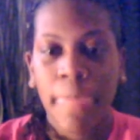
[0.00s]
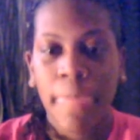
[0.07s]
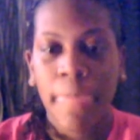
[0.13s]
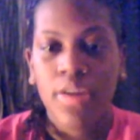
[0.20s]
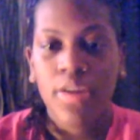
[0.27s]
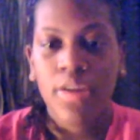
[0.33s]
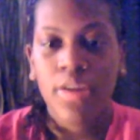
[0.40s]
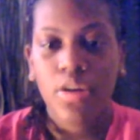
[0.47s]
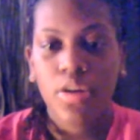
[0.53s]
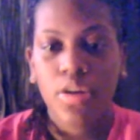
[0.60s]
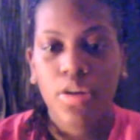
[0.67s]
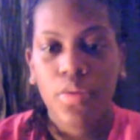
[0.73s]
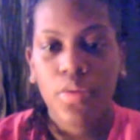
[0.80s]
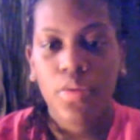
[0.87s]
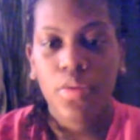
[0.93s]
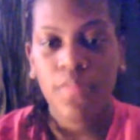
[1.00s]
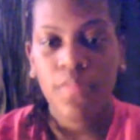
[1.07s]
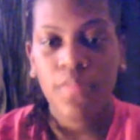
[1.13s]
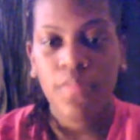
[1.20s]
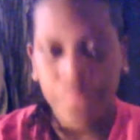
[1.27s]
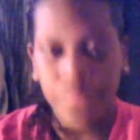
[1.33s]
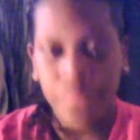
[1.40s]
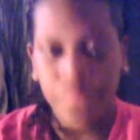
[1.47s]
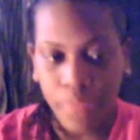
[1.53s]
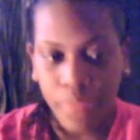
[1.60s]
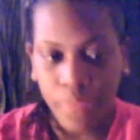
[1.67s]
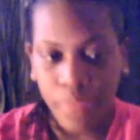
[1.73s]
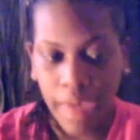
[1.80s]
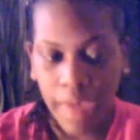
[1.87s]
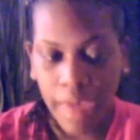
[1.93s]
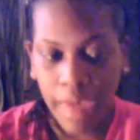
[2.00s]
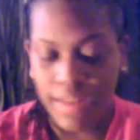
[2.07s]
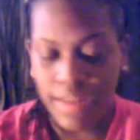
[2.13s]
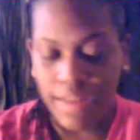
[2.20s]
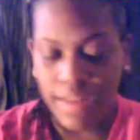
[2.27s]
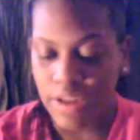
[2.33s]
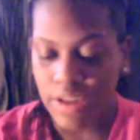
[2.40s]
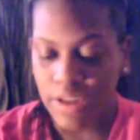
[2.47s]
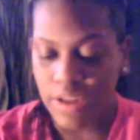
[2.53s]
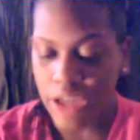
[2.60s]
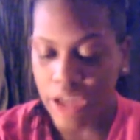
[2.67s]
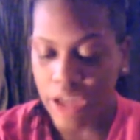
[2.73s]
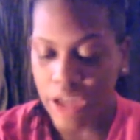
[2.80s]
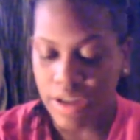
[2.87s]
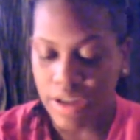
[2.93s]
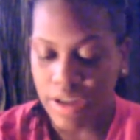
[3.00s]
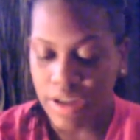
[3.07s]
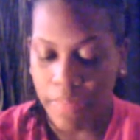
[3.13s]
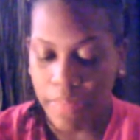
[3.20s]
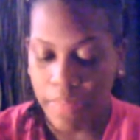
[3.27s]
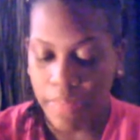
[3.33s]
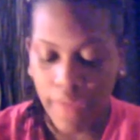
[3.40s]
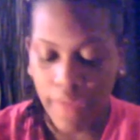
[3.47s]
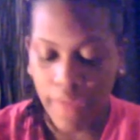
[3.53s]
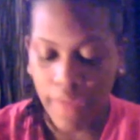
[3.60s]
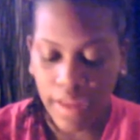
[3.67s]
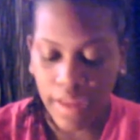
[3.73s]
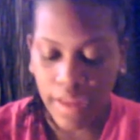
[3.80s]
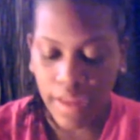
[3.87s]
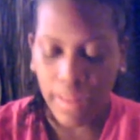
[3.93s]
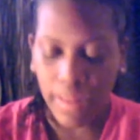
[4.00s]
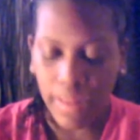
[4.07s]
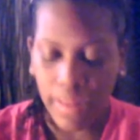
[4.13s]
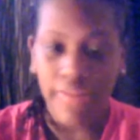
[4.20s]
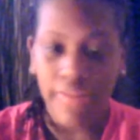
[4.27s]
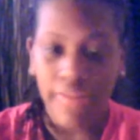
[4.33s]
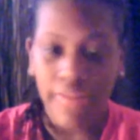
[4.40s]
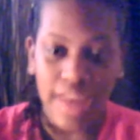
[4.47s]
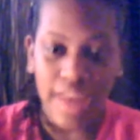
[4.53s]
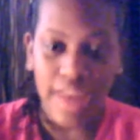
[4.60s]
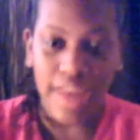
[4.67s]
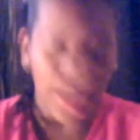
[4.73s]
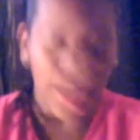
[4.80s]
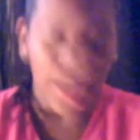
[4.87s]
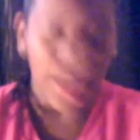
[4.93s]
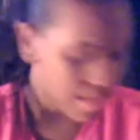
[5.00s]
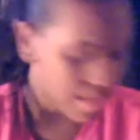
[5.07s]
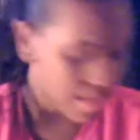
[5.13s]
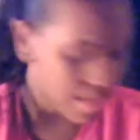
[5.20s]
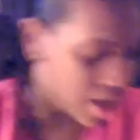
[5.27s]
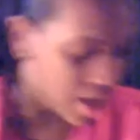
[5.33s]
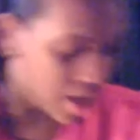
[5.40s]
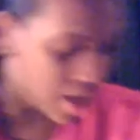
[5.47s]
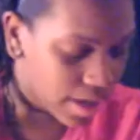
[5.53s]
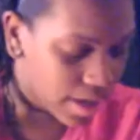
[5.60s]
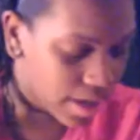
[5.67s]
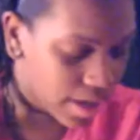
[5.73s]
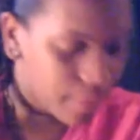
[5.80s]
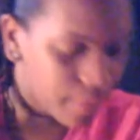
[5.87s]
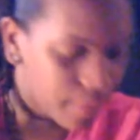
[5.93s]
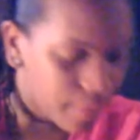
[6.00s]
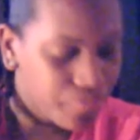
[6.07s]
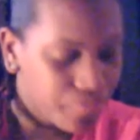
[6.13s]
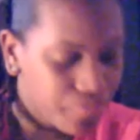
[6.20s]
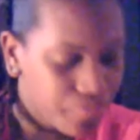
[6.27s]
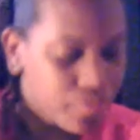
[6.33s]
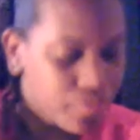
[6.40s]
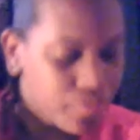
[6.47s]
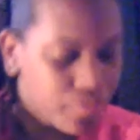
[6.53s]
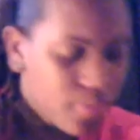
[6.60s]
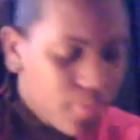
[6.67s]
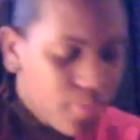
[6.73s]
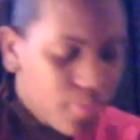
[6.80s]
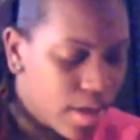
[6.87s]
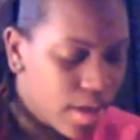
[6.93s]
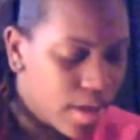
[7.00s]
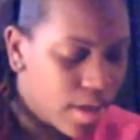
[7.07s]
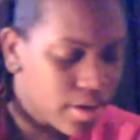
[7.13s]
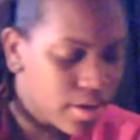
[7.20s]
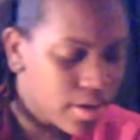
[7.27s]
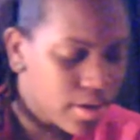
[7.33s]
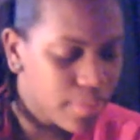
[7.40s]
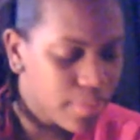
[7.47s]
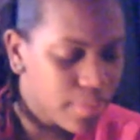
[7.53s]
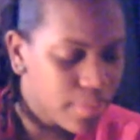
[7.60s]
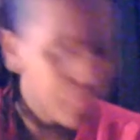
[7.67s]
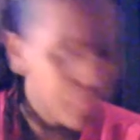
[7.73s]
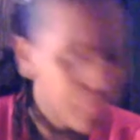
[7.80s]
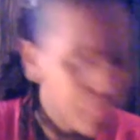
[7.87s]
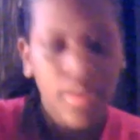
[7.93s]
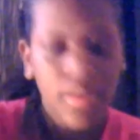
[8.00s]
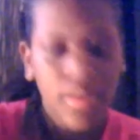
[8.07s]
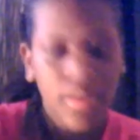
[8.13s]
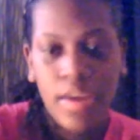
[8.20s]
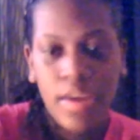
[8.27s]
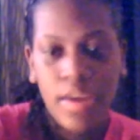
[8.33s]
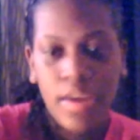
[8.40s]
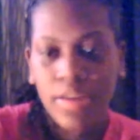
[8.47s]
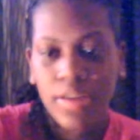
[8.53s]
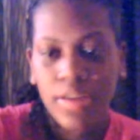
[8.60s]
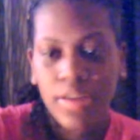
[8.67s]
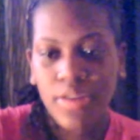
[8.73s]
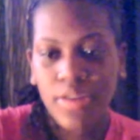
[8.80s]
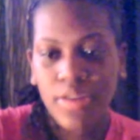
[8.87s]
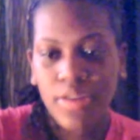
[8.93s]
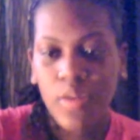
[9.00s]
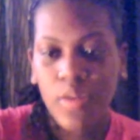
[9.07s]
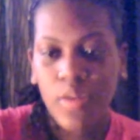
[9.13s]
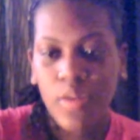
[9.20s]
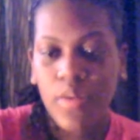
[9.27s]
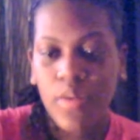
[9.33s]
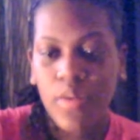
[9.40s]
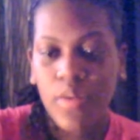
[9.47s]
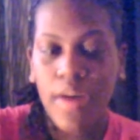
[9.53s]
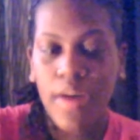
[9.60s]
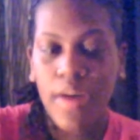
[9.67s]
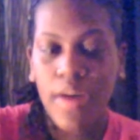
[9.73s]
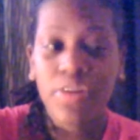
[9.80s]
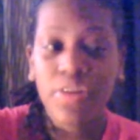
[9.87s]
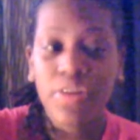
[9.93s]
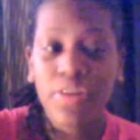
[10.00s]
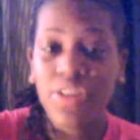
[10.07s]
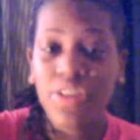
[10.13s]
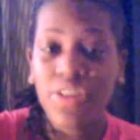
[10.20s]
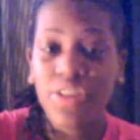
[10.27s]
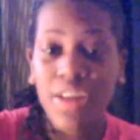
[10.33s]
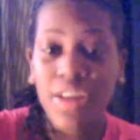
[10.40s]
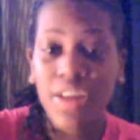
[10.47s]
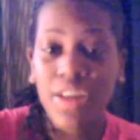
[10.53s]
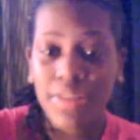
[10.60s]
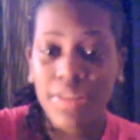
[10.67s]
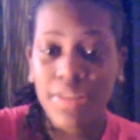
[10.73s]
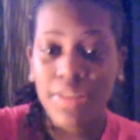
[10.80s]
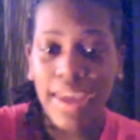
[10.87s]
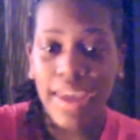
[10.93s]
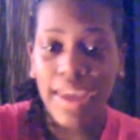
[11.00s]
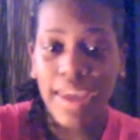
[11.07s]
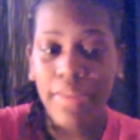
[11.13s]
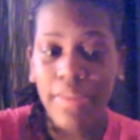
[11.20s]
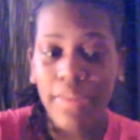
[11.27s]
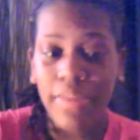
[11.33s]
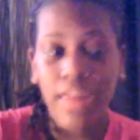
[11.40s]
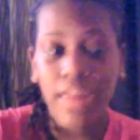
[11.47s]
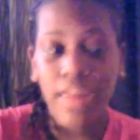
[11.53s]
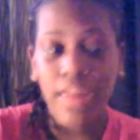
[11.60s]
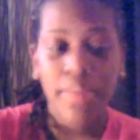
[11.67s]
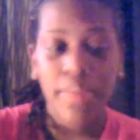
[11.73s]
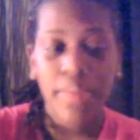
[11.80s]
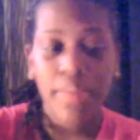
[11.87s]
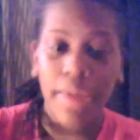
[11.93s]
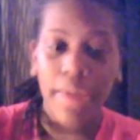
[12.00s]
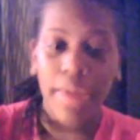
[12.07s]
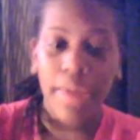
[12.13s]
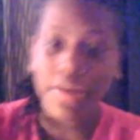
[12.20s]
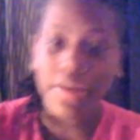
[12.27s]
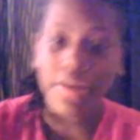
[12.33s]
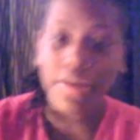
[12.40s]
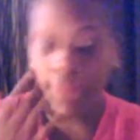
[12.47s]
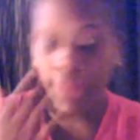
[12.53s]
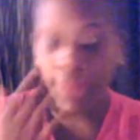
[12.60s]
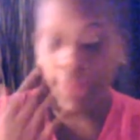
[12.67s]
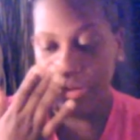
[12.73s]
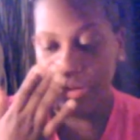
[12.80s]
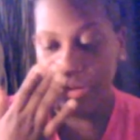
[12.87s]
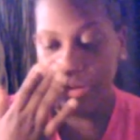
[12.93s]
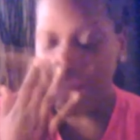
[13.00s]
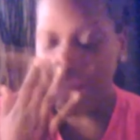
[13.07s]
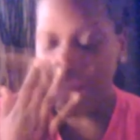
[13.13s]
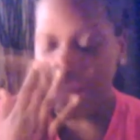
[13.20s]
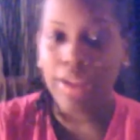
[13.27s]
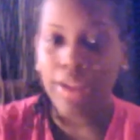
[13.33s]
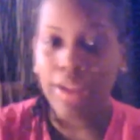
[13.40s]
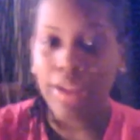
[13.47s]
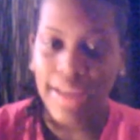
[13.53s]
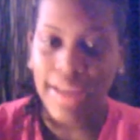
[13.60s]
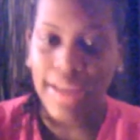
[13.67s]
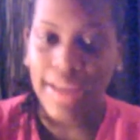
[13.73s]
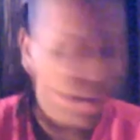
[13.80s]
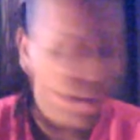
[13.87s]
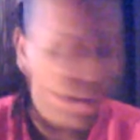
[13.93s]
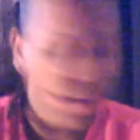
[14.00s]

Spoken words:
So I'm having these contractions, and I feel like my life is ending and I'm dying. And so I'm trying to stall as much as I can, but then the pain becomes unbearable, and that's when I text Kenny.